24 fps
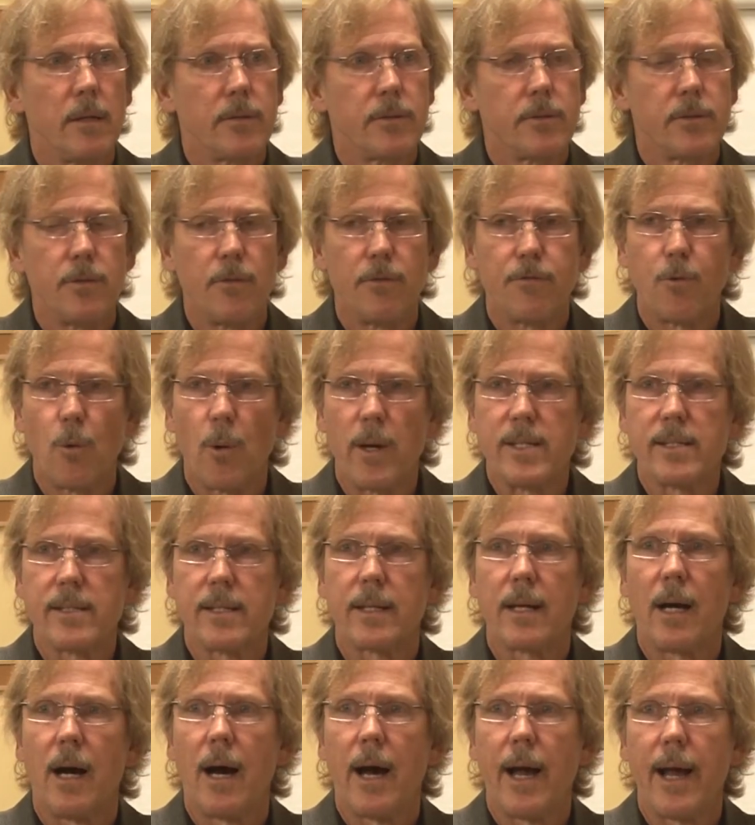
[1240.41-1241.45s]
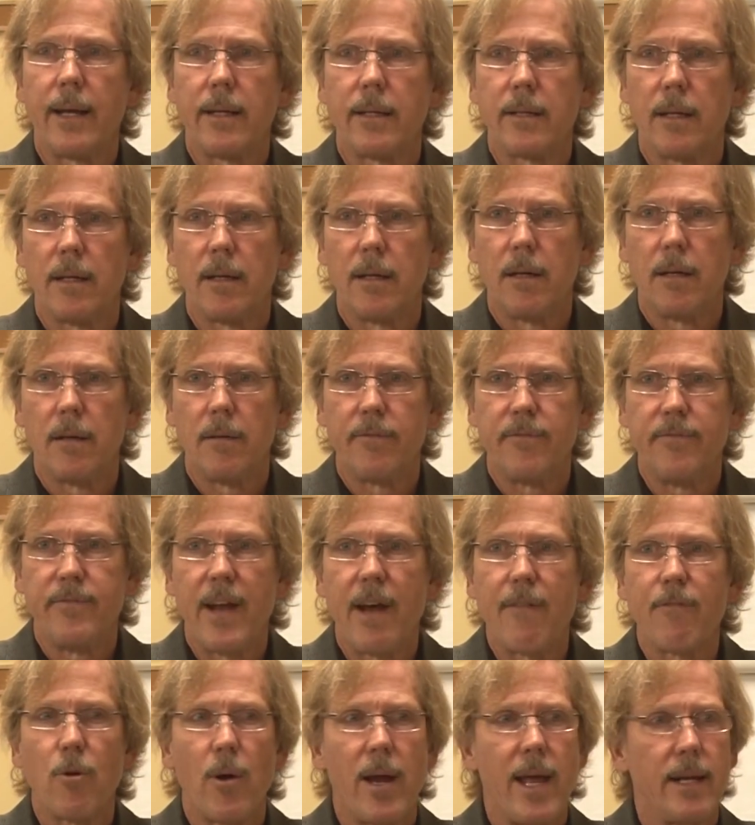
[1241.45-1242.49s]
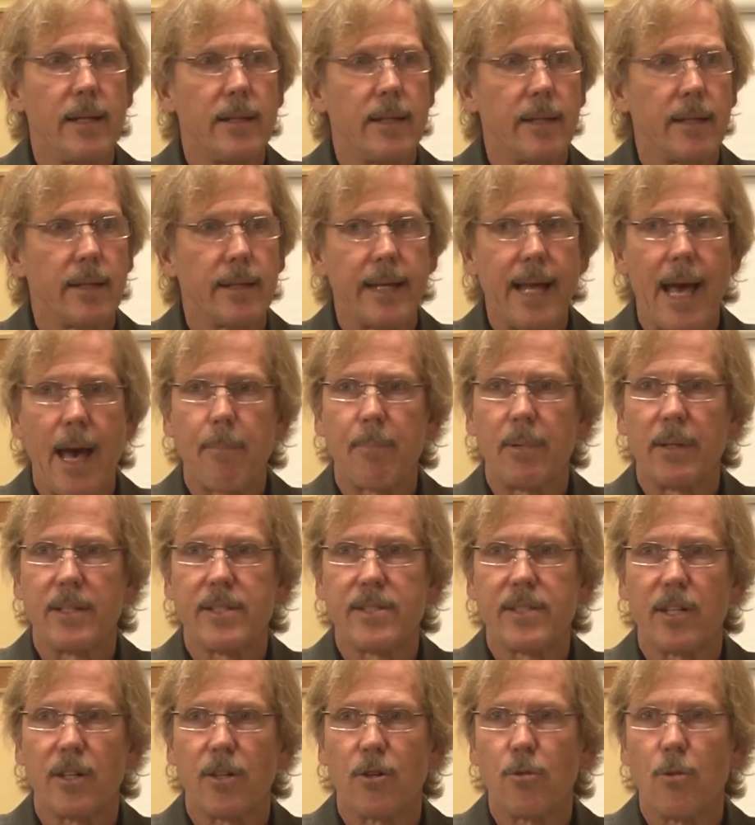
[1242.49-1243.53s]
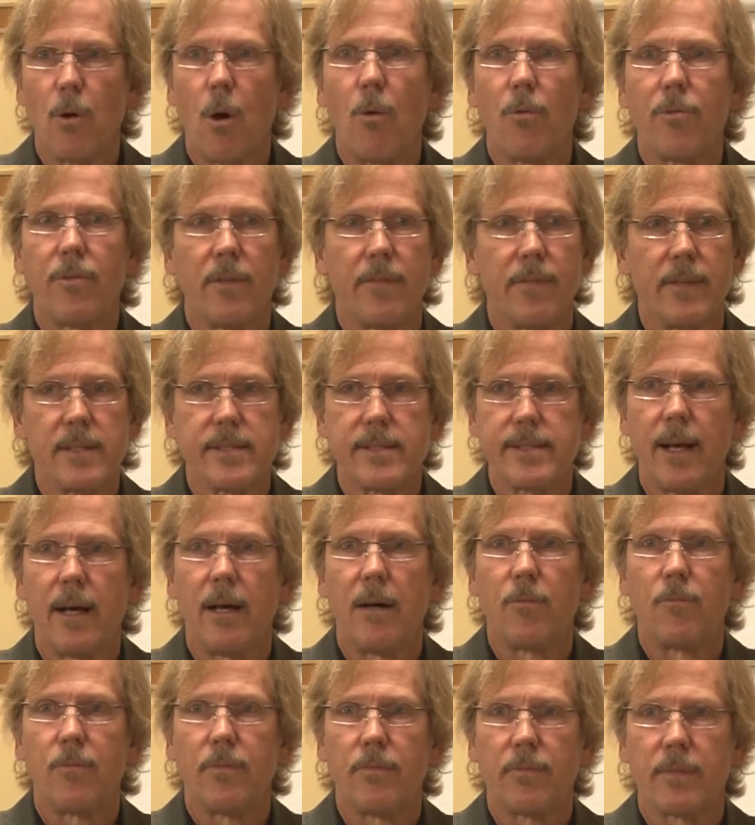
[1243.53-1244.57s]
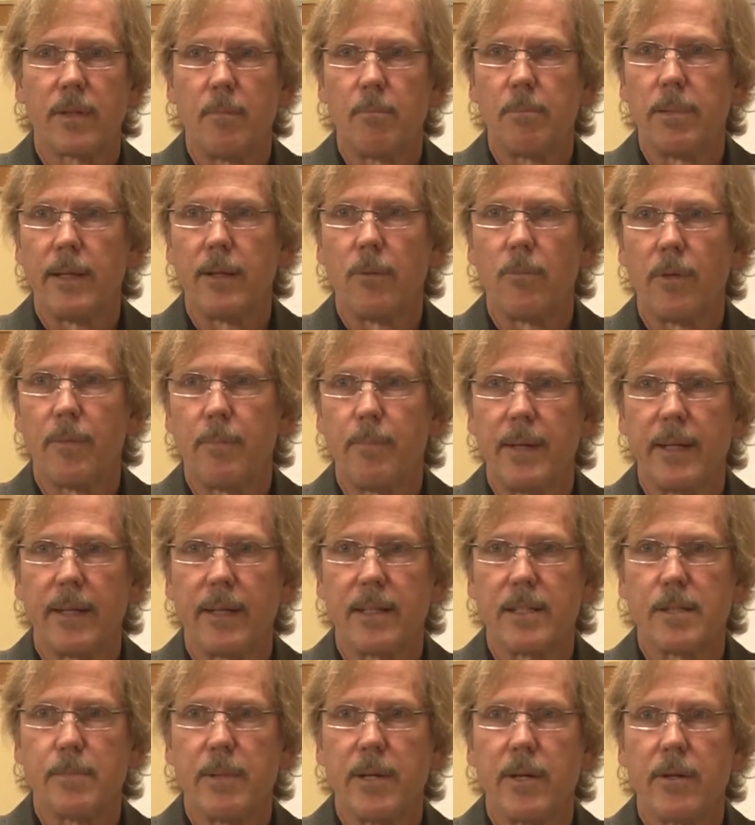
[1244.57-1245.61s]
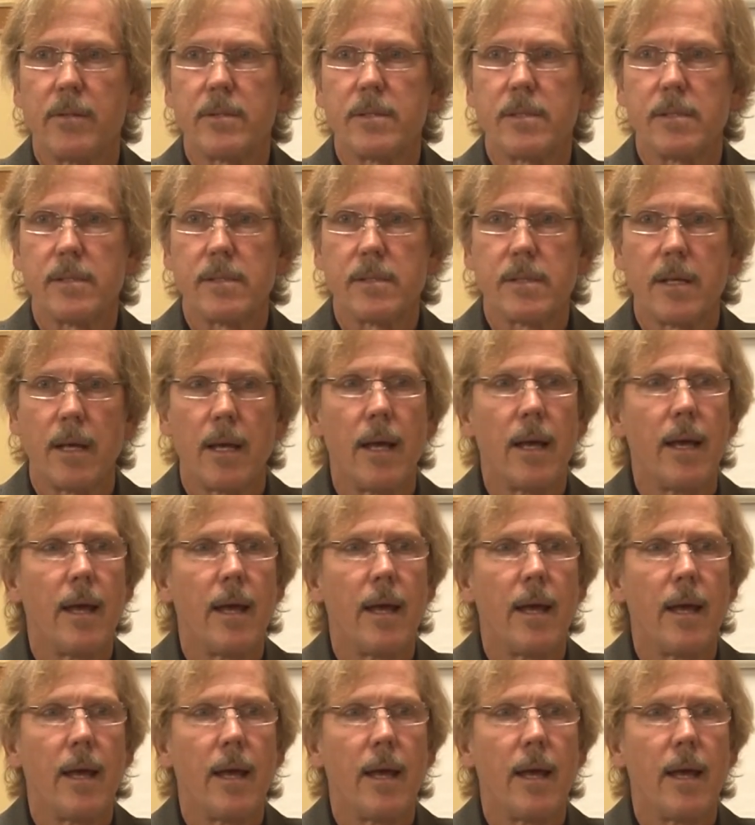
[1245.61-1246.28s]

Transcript: to foist a kind of never ending capitalistic growth of the self, complete with peak experiences.